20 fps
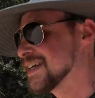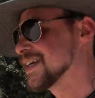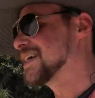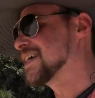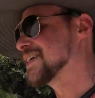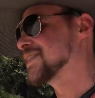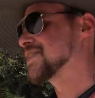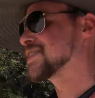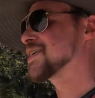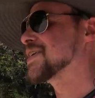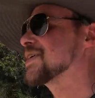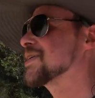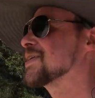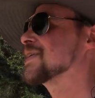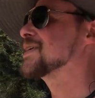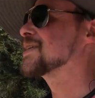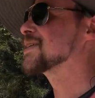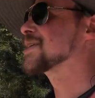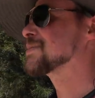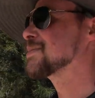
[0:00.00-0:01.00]
And so
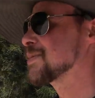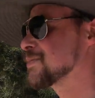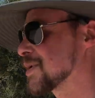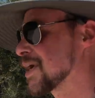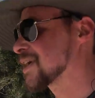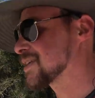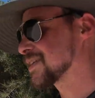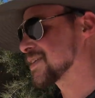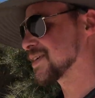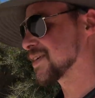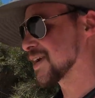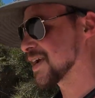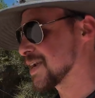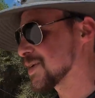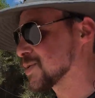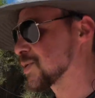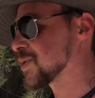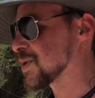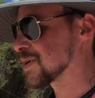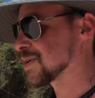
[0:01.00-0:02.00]
they took me back to their
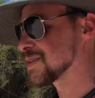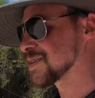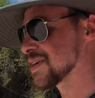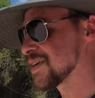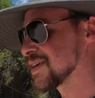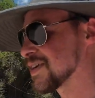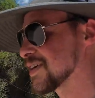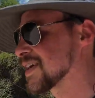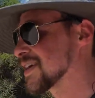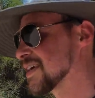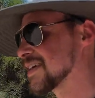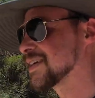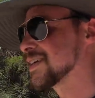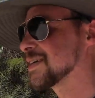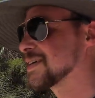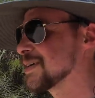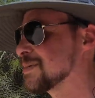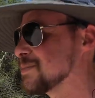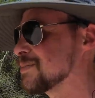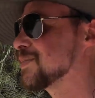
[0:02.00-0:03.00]
headquarters area,
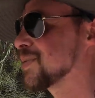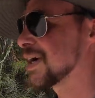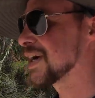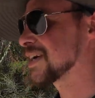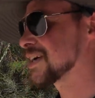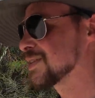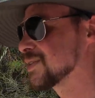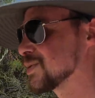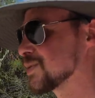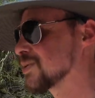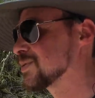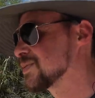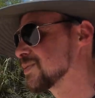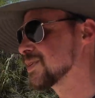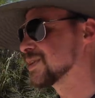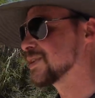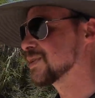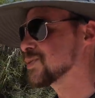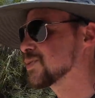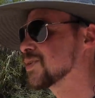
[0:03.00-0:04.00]
back in
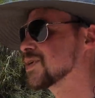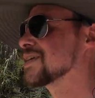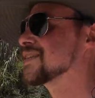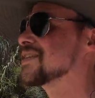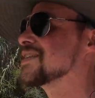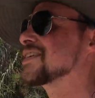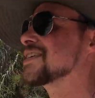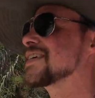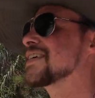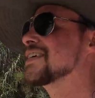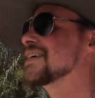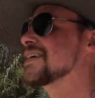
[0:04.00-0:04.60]
the woods,